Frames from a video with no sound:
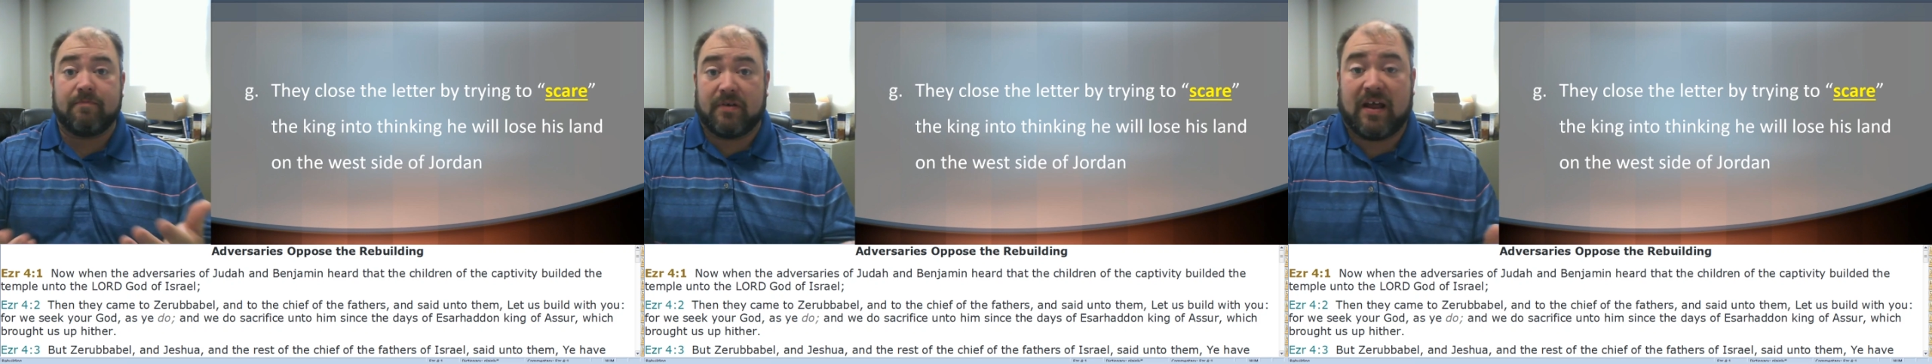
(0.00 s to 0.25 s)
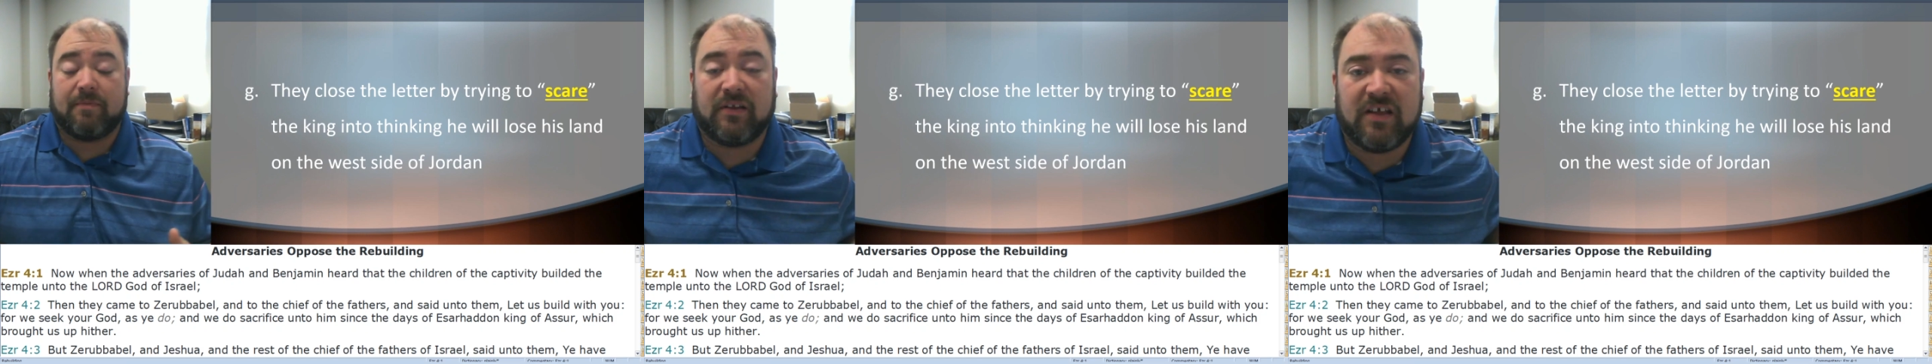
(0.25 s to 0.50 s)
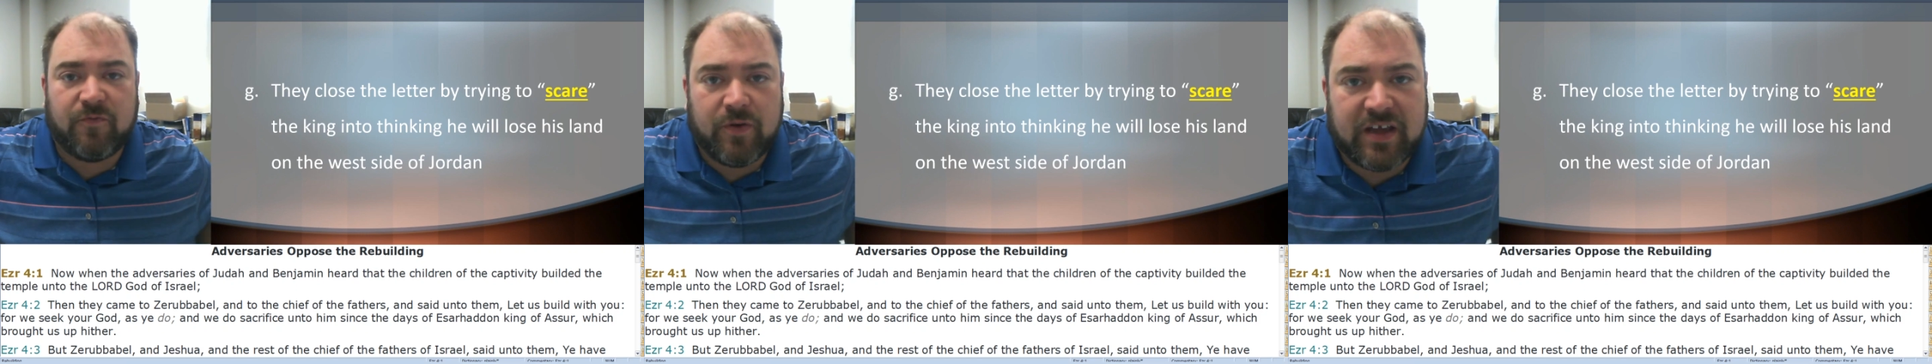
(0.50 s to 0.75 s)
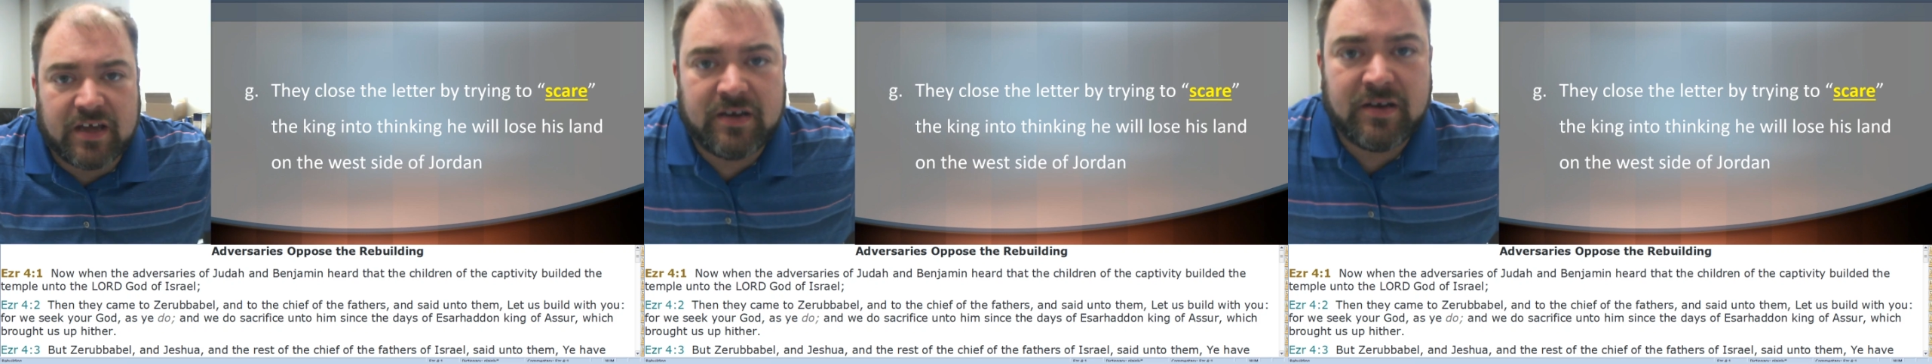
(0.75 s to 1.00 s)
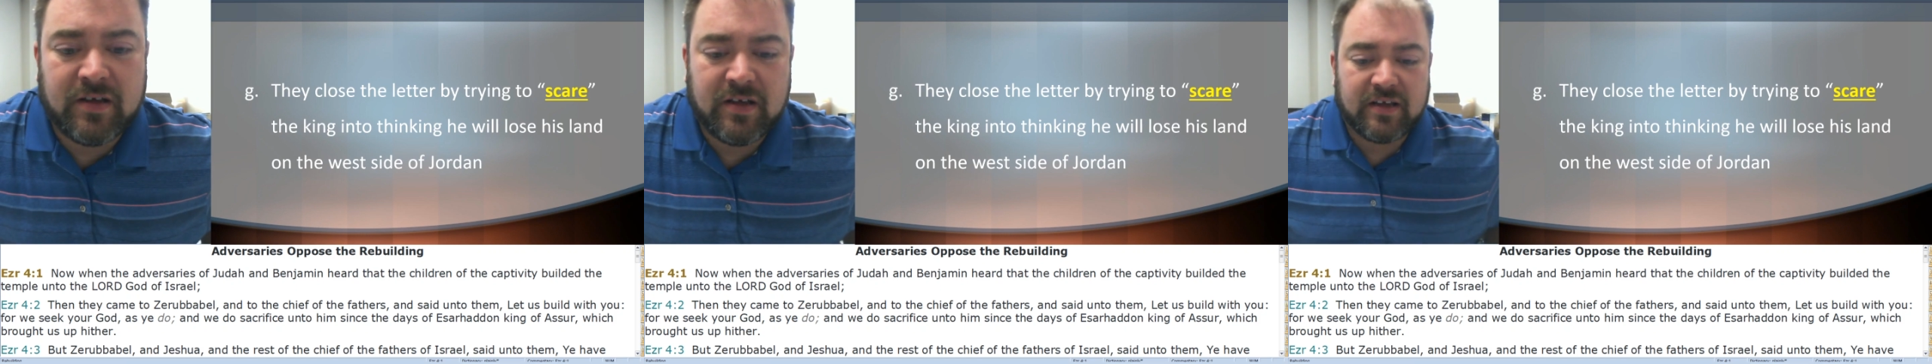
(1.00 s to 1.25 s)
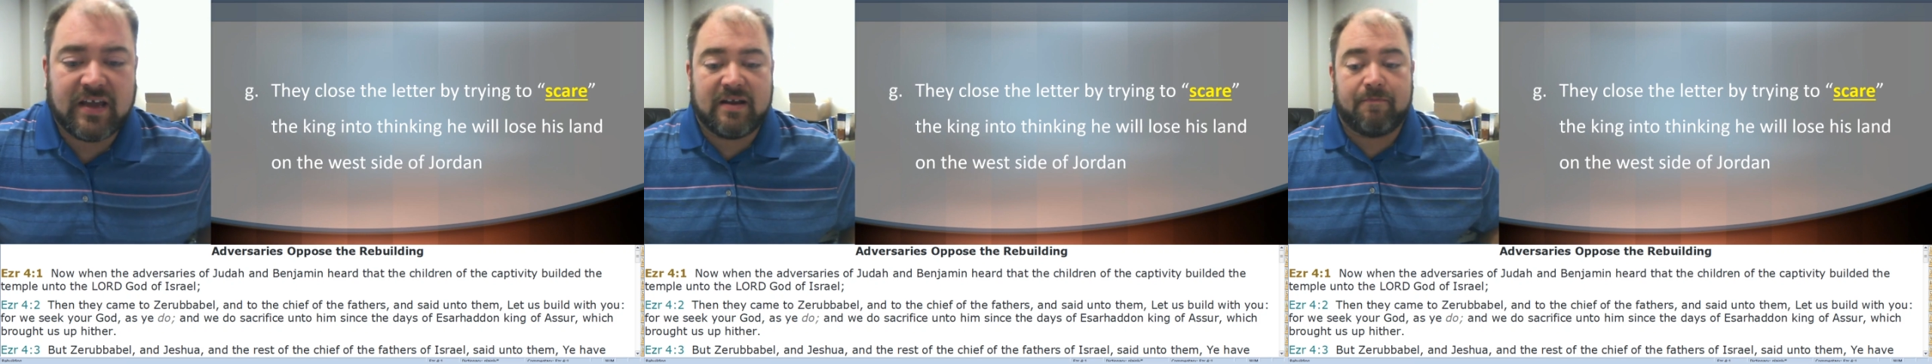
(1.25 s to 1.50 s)
but I believe we can
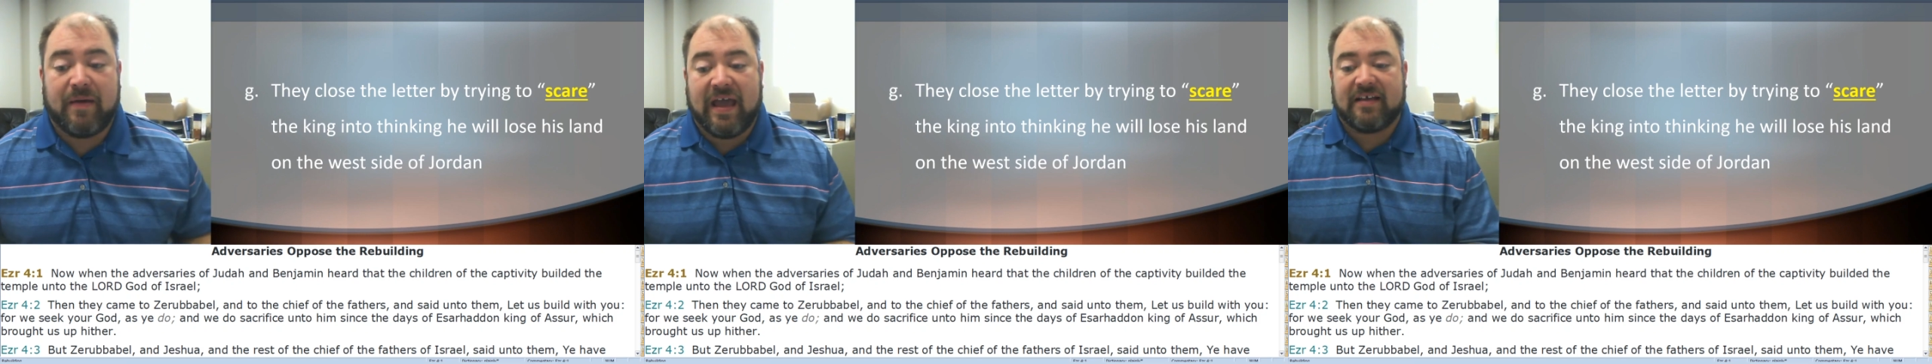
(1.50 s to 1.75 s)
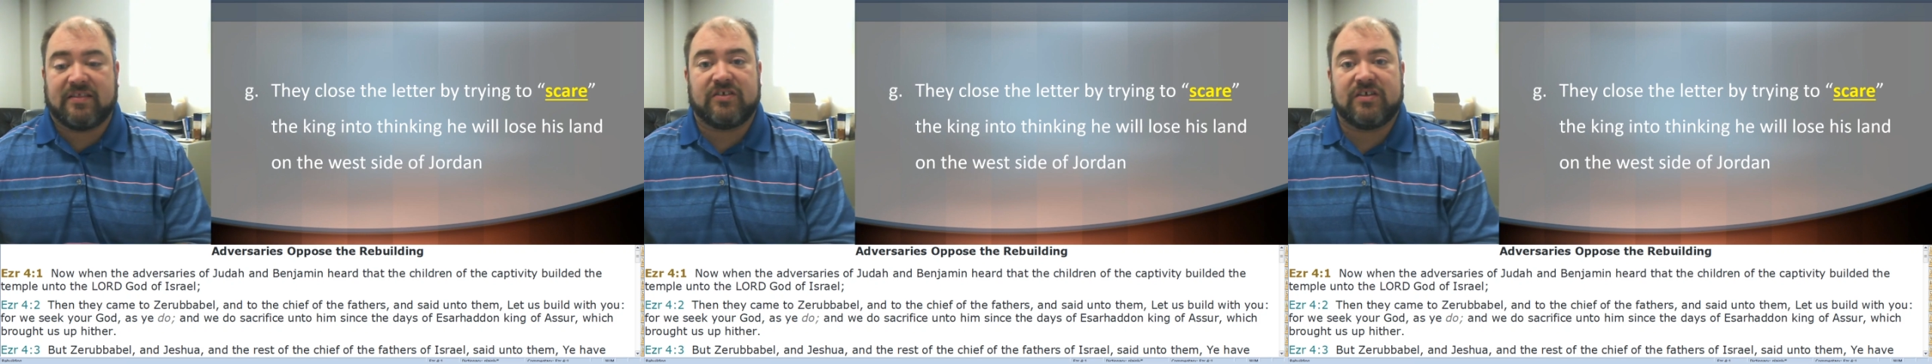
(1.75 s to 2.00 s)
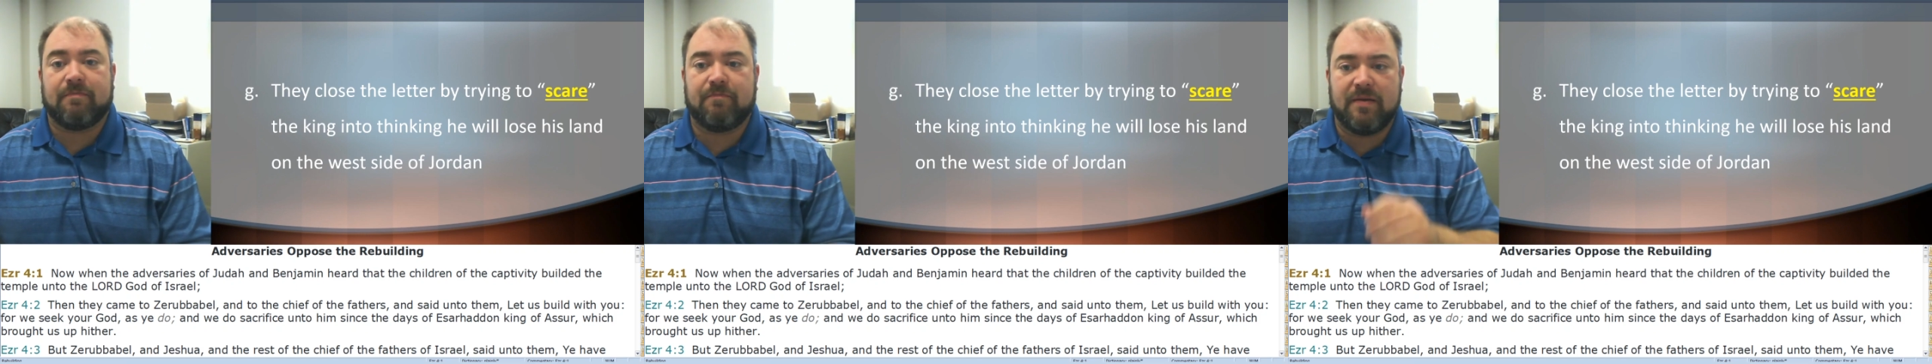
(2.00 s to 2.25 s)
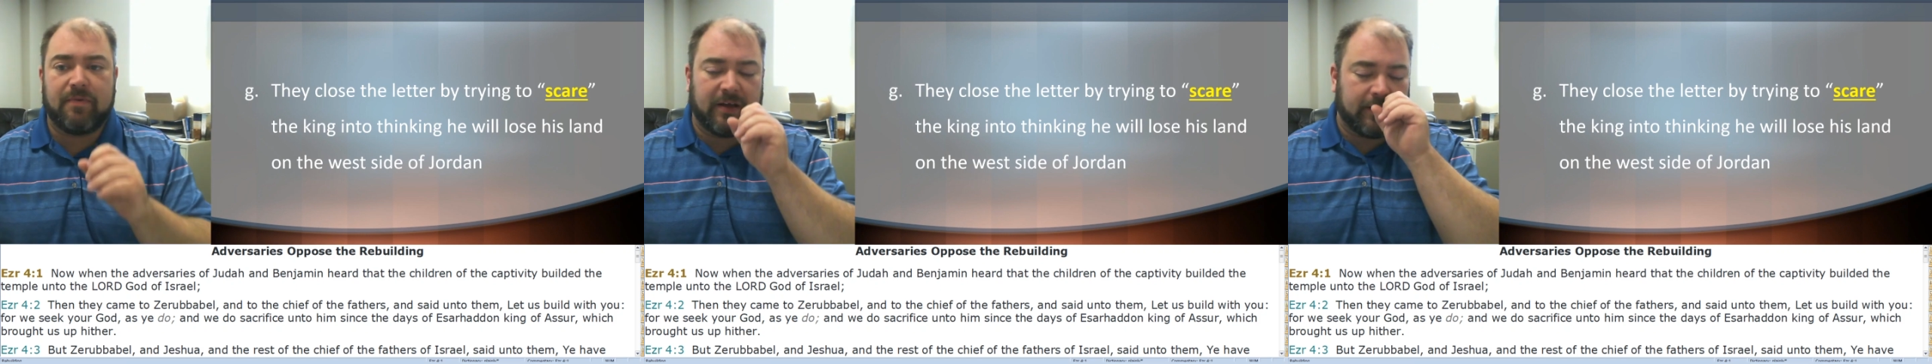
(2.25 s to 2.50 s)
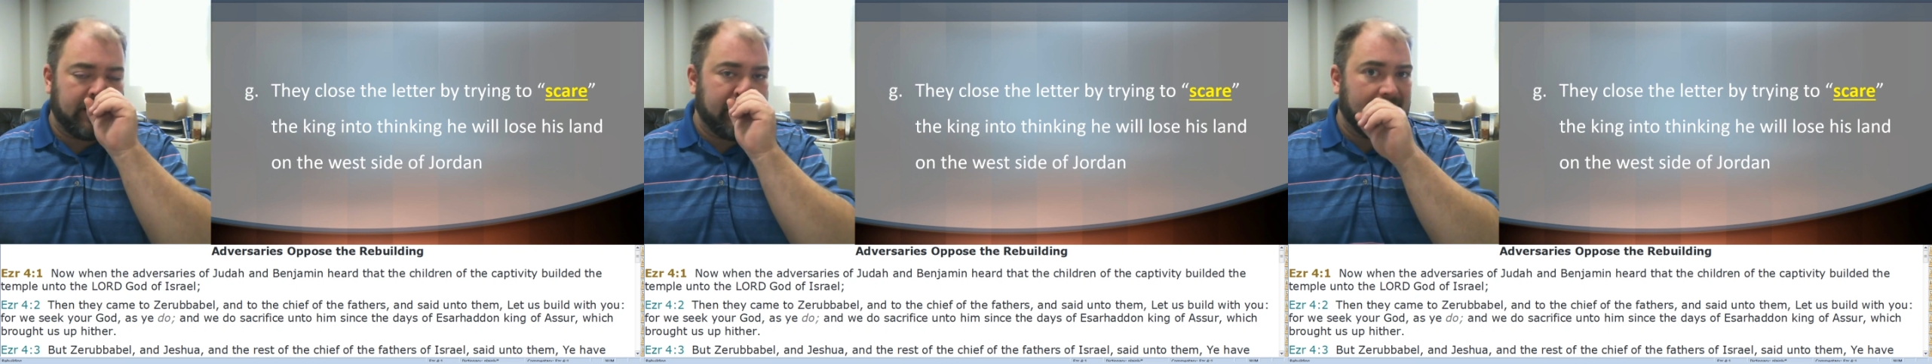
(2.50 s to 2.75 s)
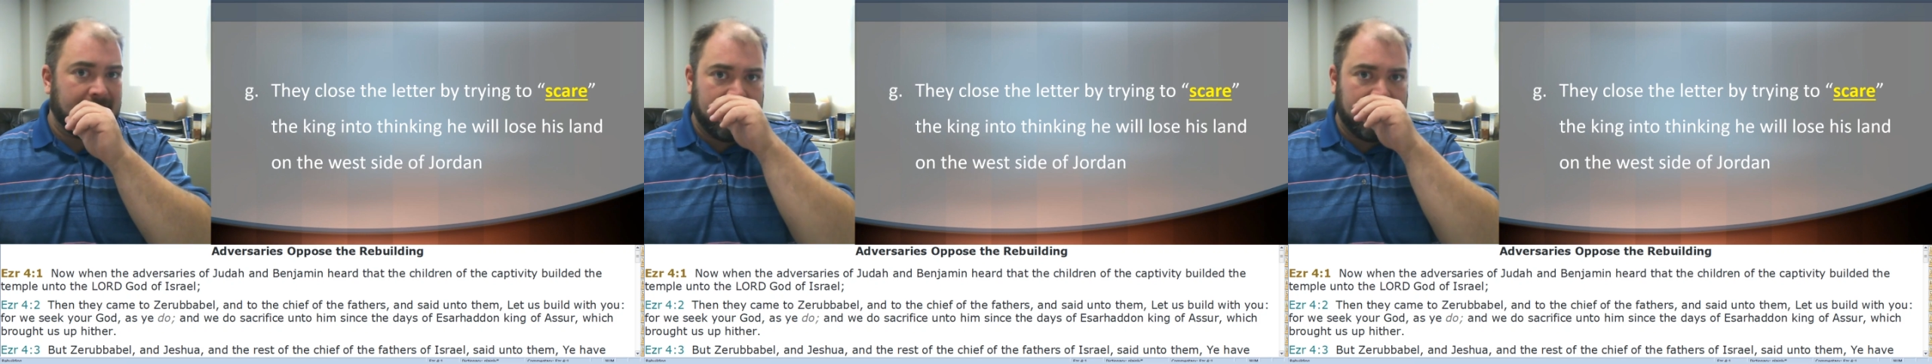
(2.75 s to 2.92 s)
kind of back this up biblically.